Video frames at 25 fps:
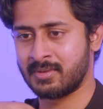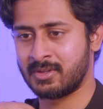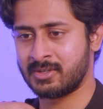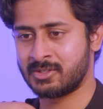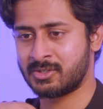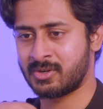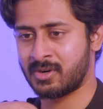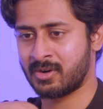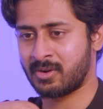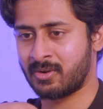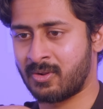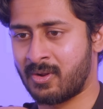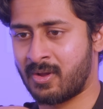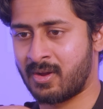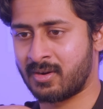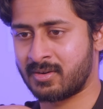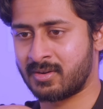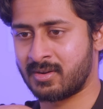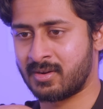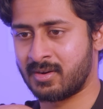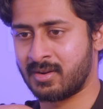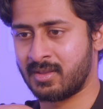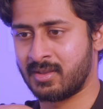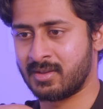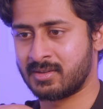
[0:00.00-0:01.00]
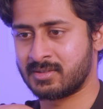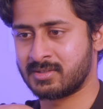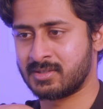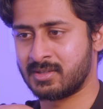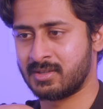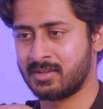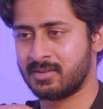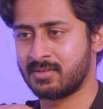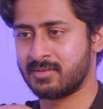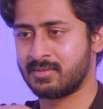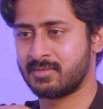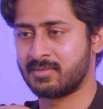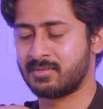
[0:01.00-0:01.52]
Let's try clock.exe.
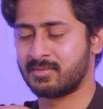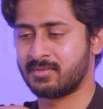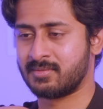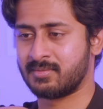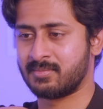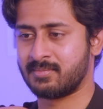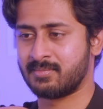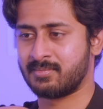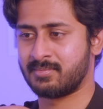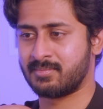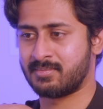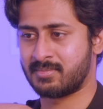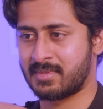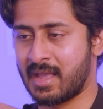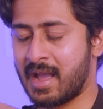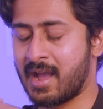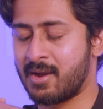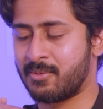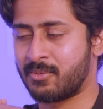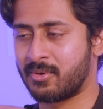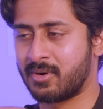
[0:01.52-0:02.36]
That